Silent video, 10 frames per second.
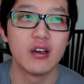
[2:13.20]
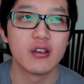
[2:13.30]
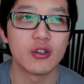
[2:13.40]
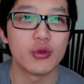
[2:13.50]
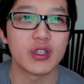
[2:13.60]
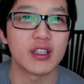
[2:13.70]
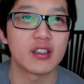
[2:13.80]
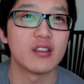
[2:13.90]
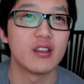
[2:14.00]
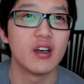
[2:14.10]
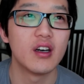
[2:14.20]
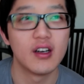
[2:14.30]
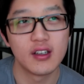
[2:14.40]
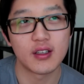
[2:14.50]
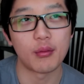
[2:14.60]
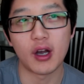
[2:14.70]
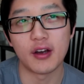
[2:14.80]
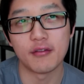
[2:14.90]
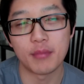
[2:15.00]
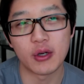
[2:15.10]
using some kind
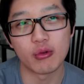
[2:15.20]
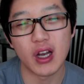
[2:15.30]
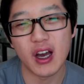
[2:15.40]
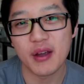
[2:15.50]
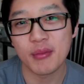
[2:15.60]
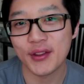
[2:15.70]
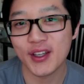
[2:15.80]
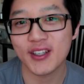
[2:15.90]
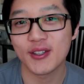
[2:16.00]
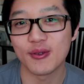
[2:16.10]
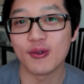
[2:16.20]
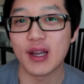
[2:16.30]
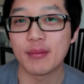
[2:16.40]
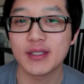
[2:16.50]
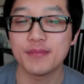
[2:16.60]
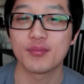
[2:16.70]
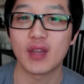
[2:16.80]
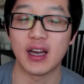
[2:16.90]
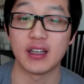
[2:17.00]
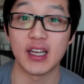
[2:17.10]
of pickled lime, I think, or lemon,
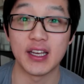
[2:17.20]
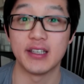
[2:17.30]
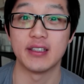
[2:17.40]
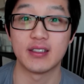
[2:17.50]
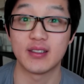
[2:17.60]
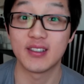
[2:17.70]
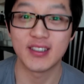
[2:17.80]
and it is,